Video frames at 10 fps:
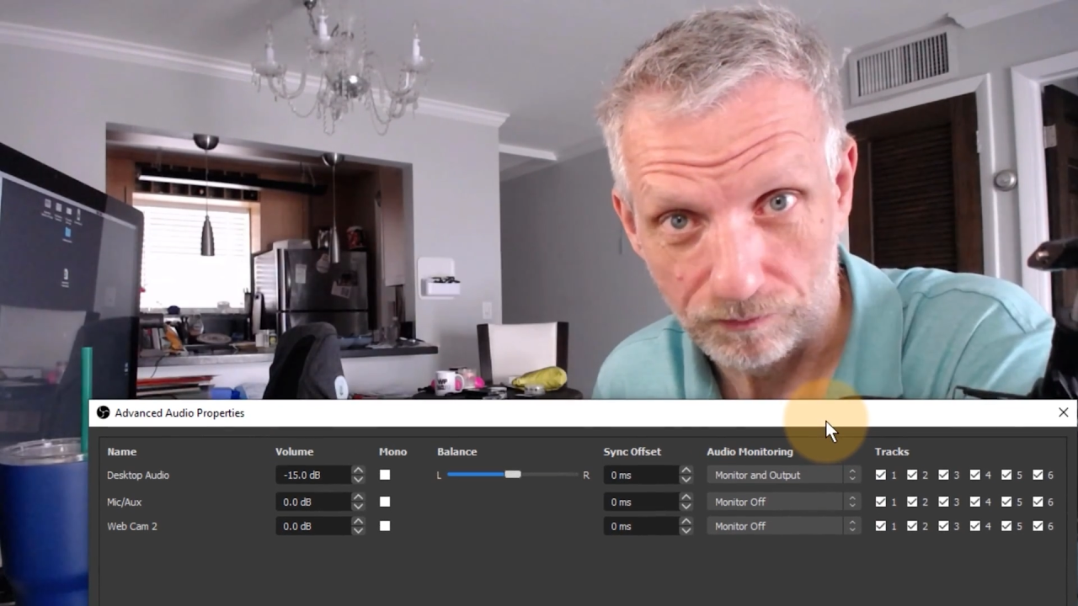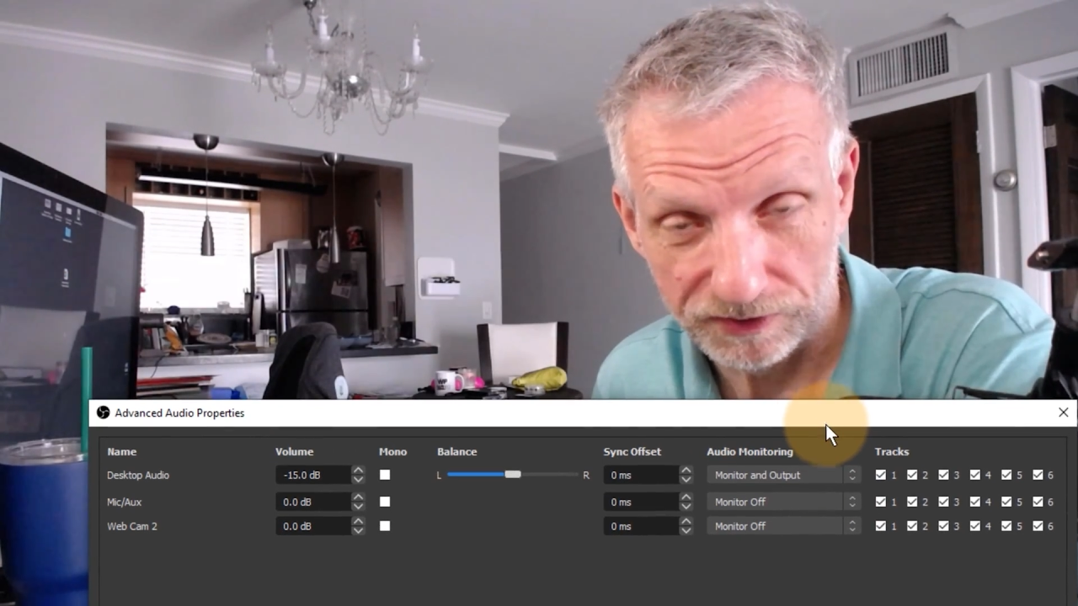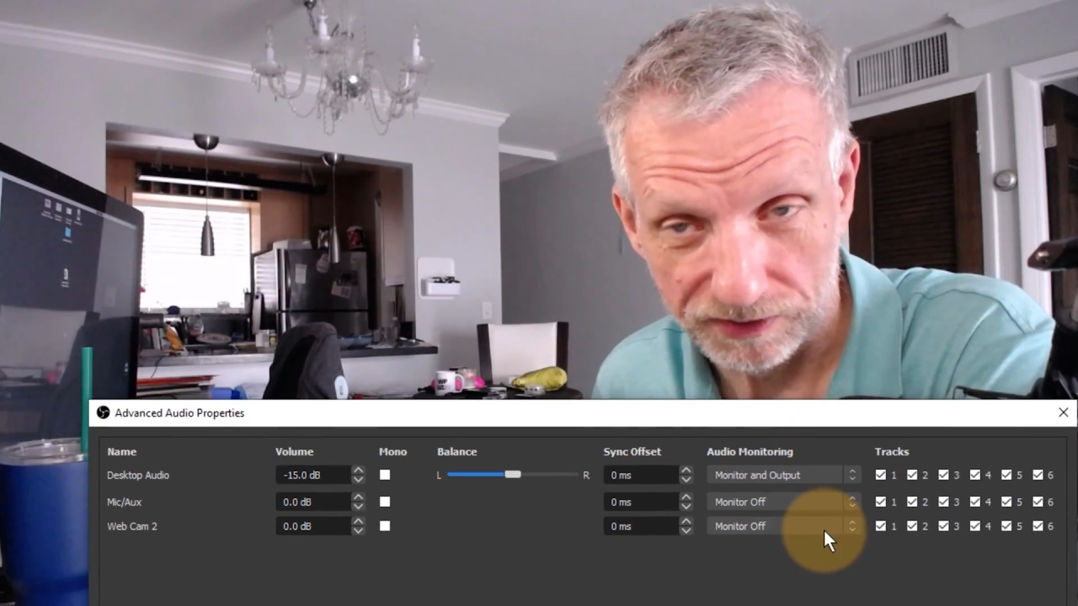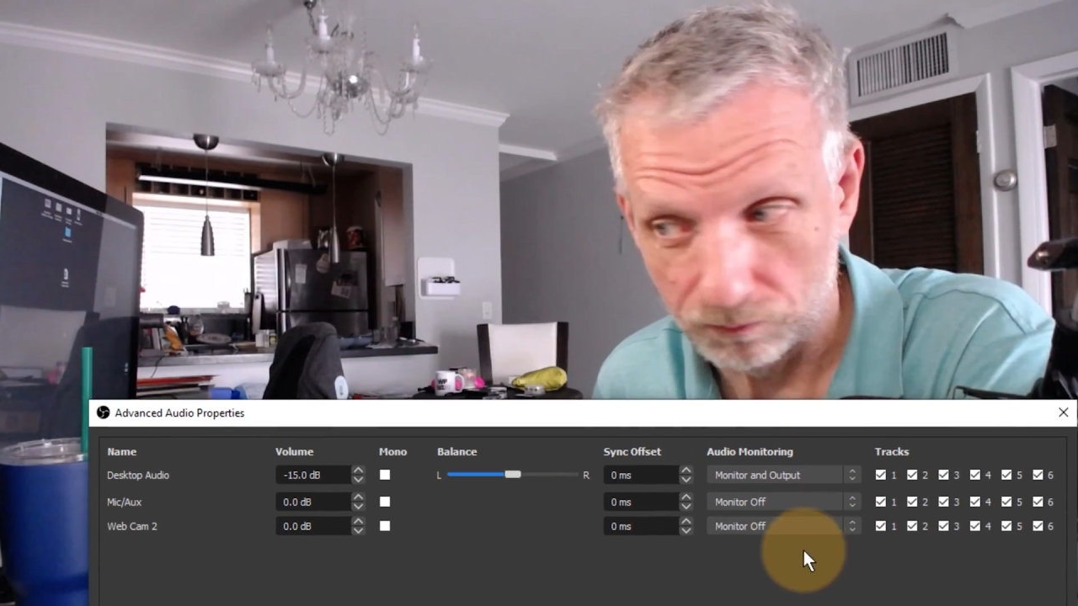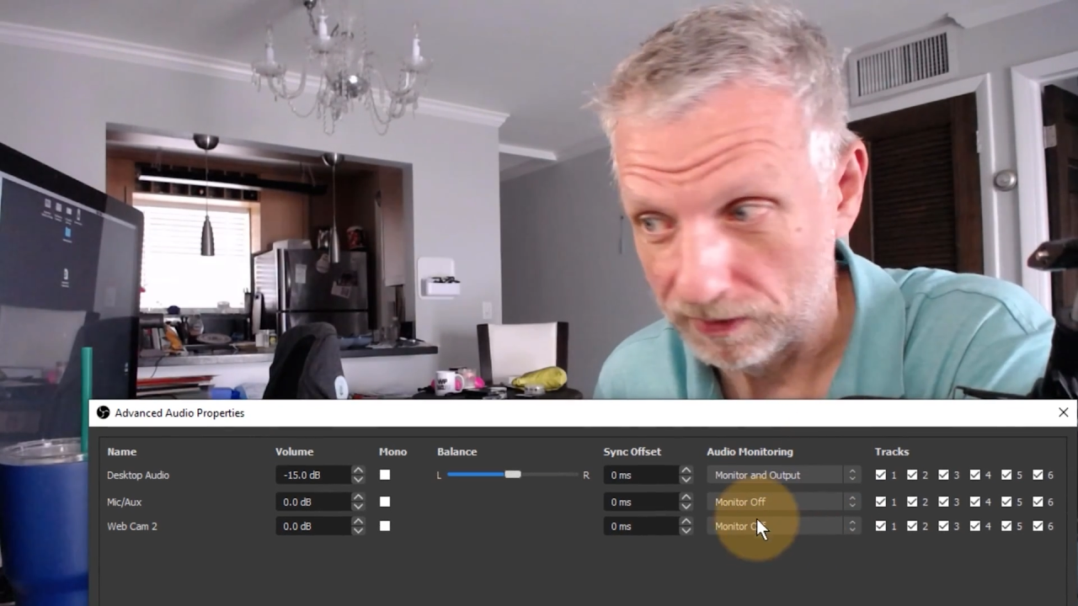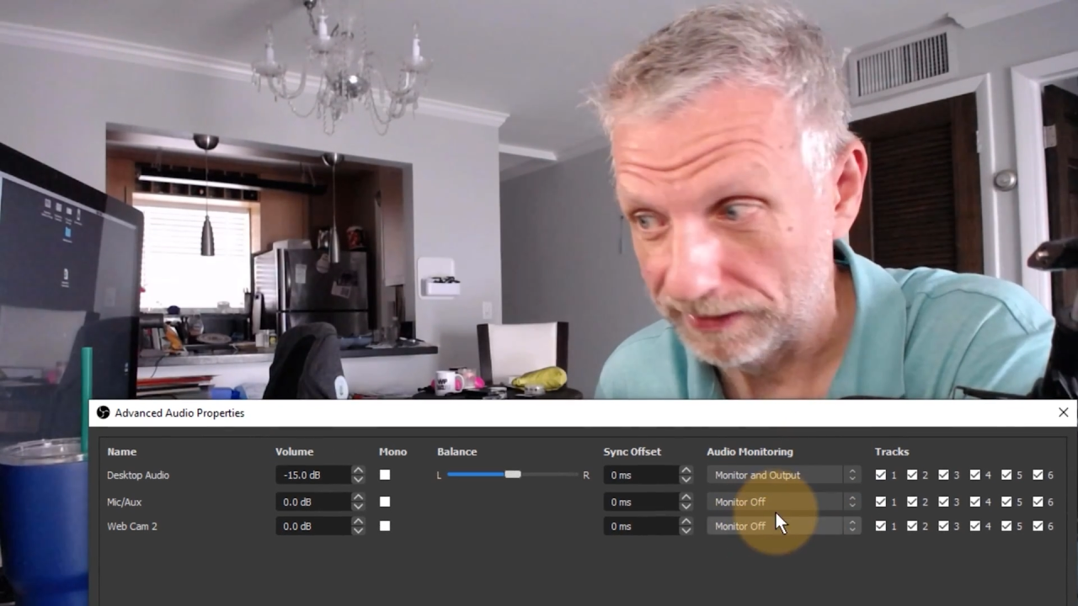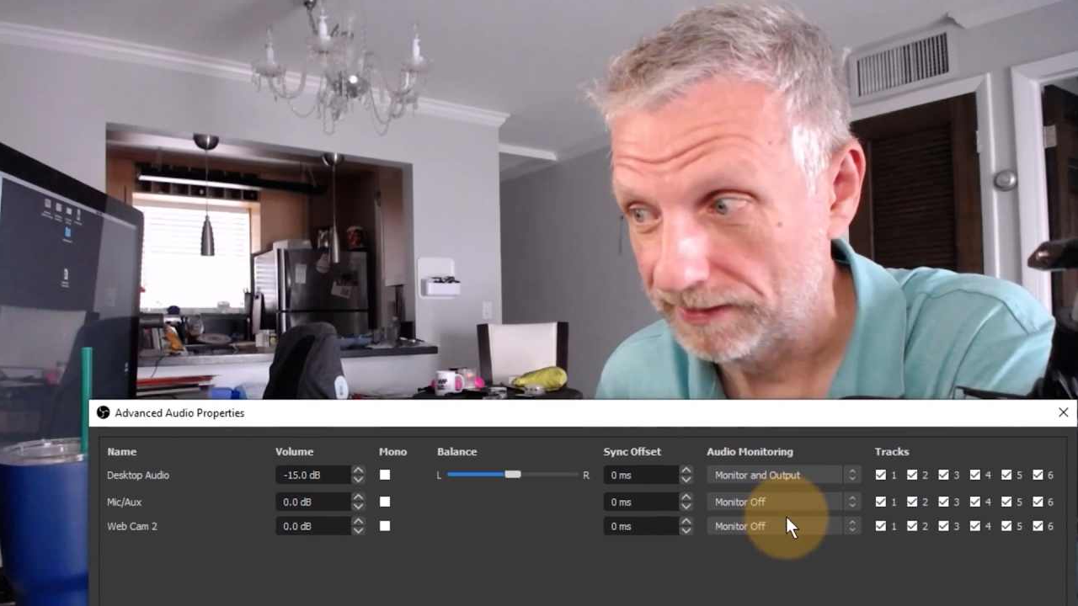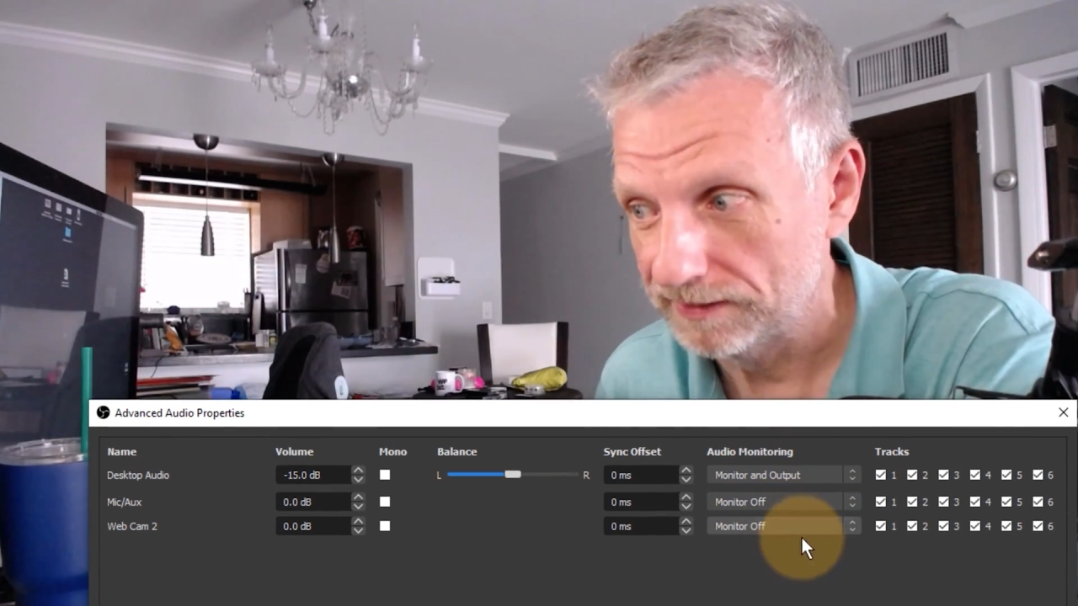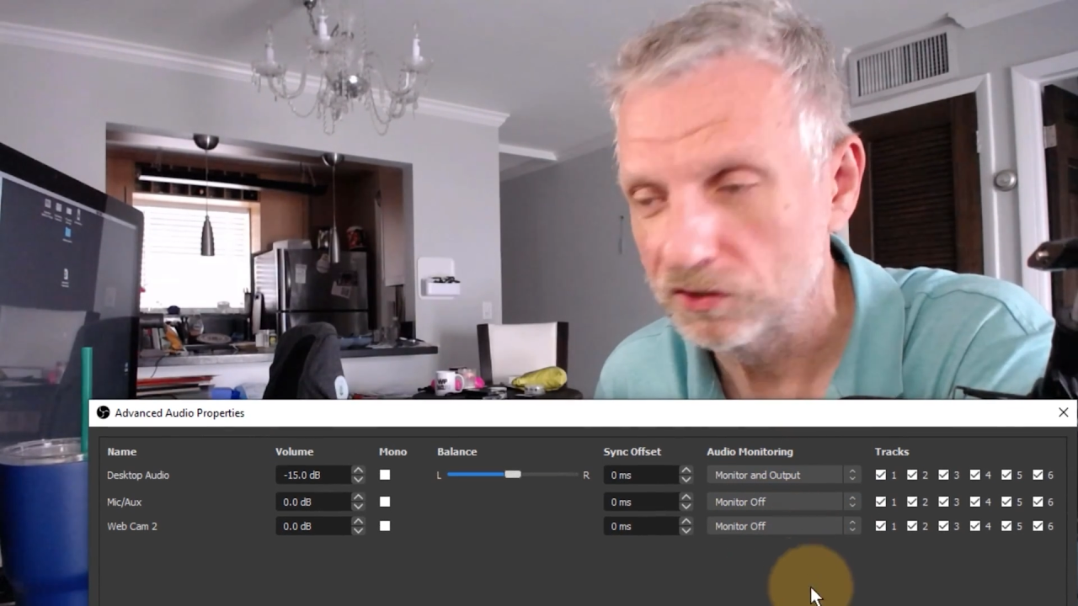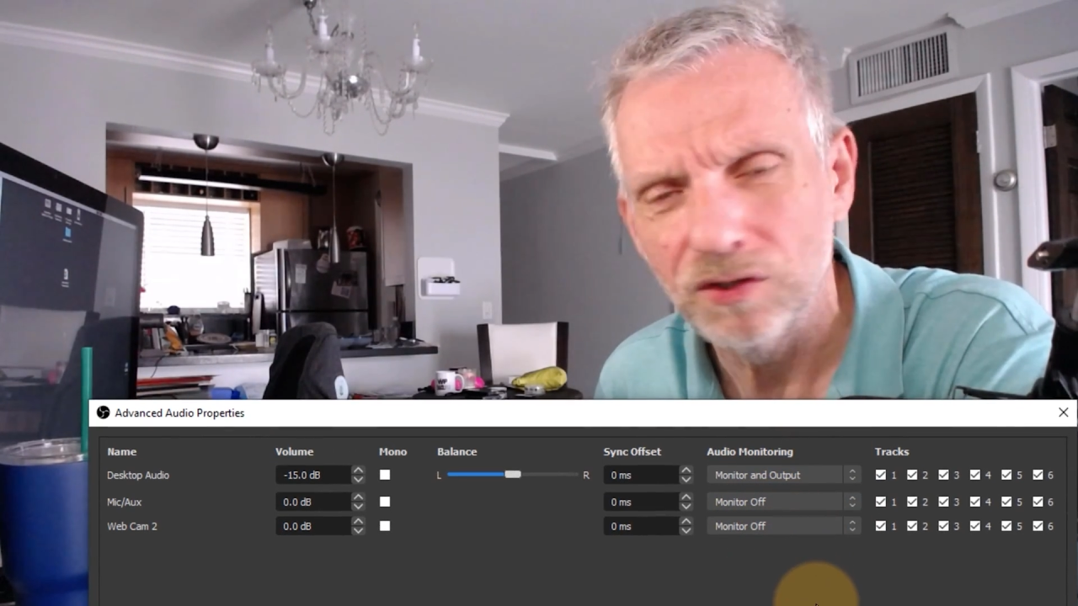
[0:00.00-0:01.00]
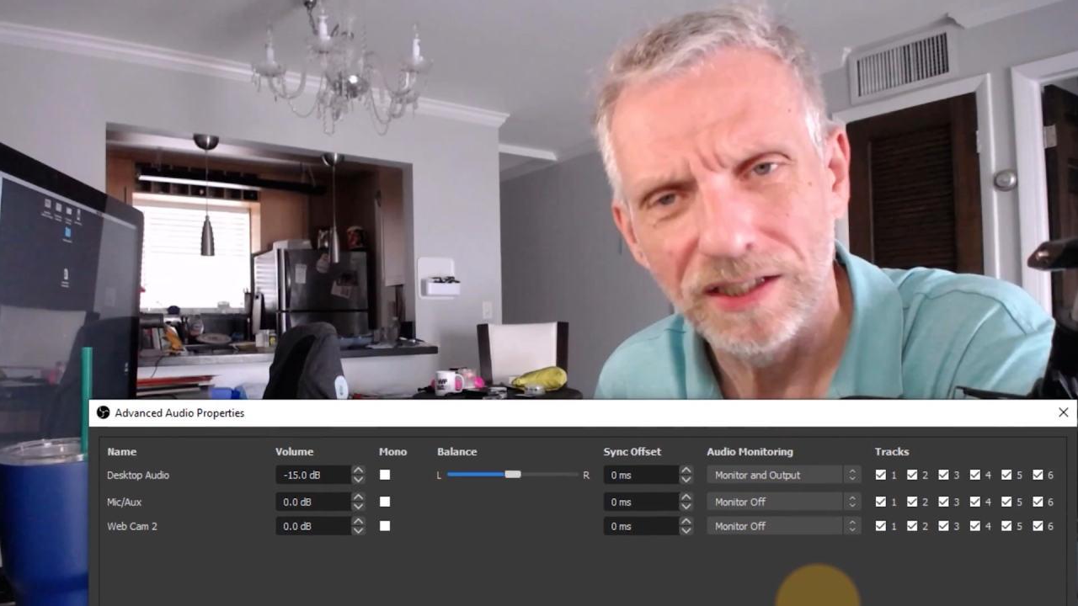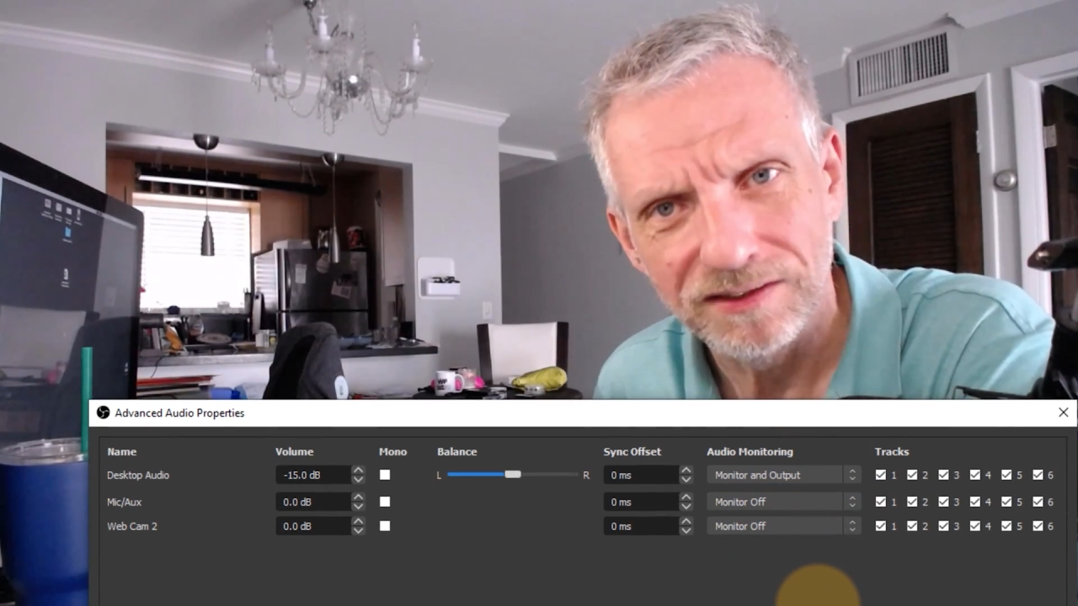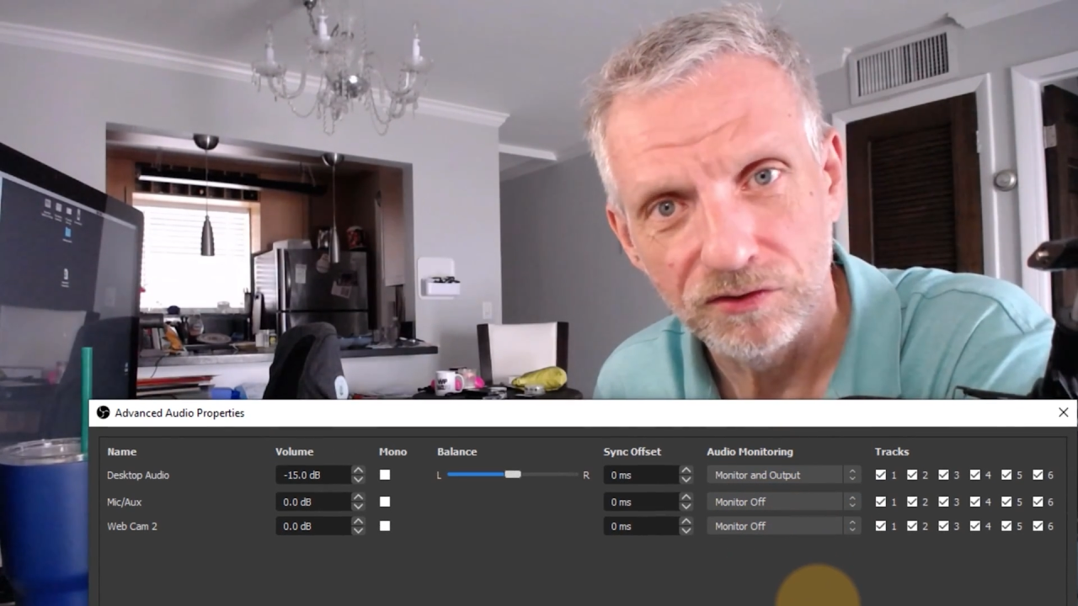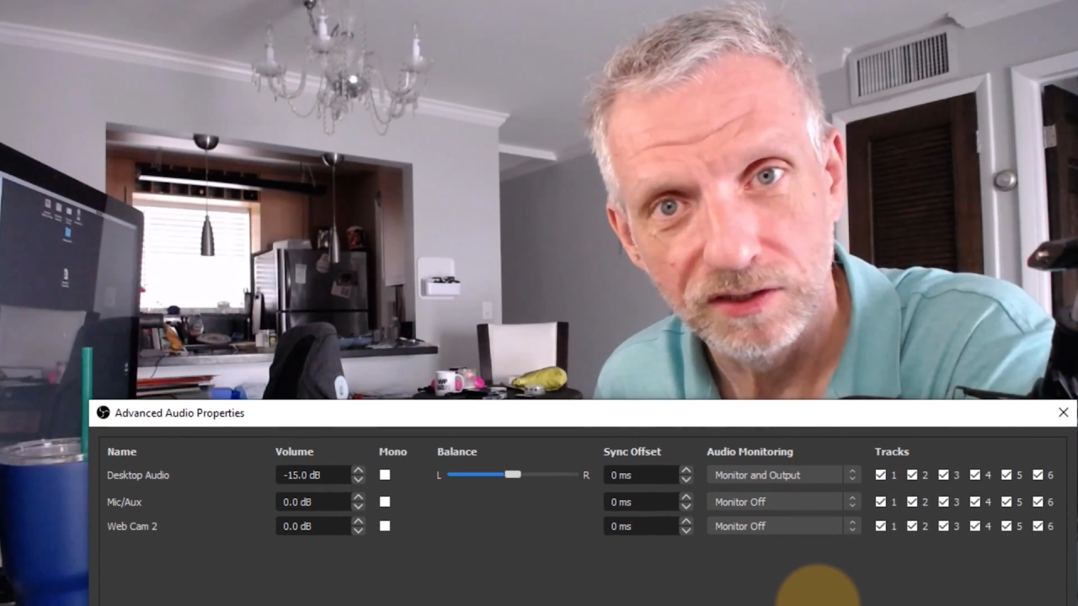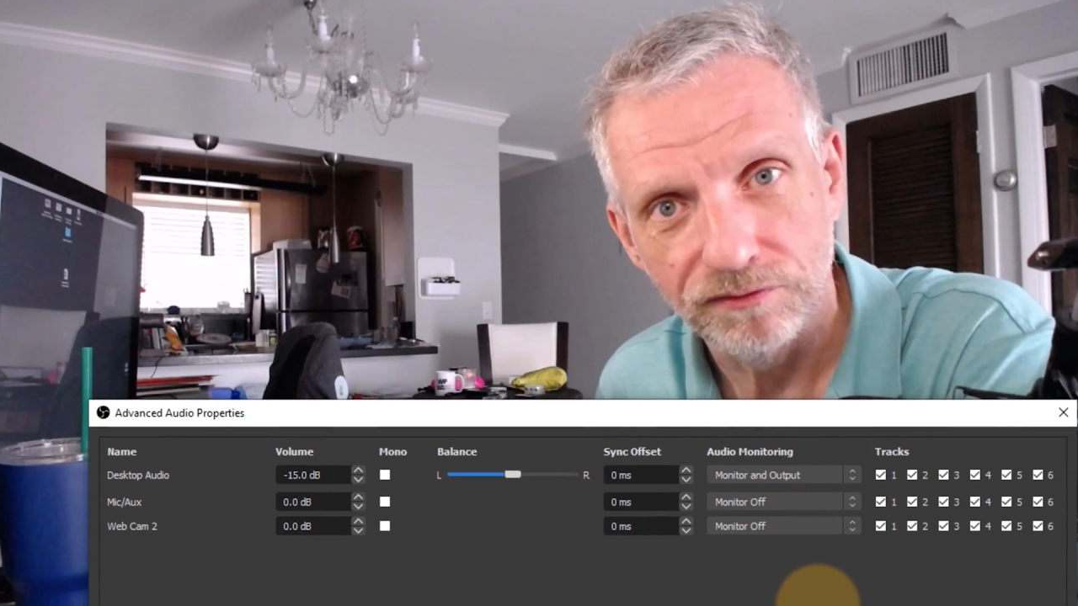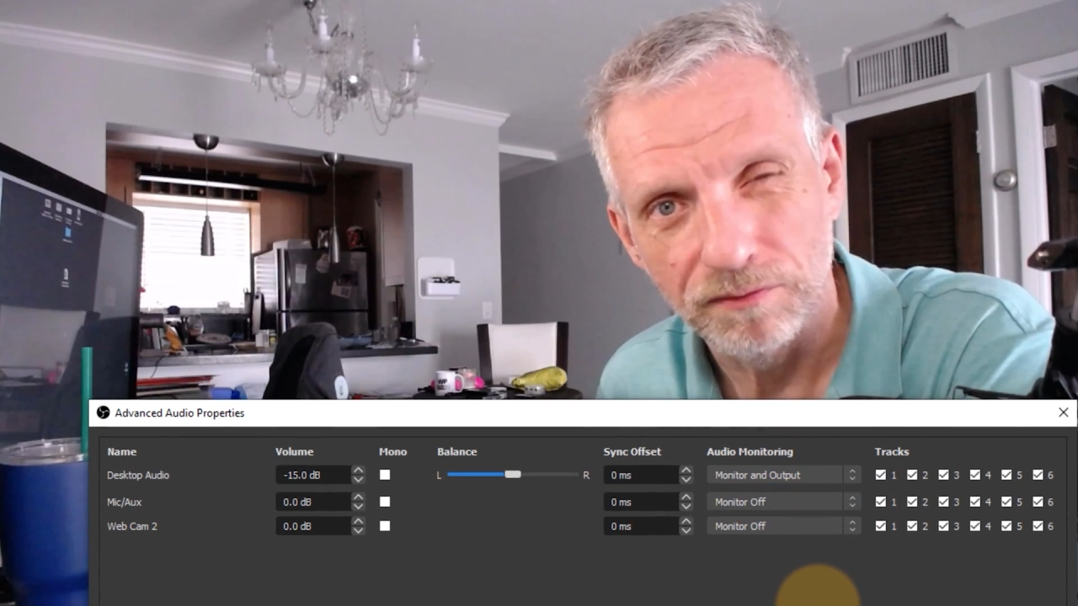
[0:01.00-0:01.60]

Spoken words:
which is why it's a good idea to leave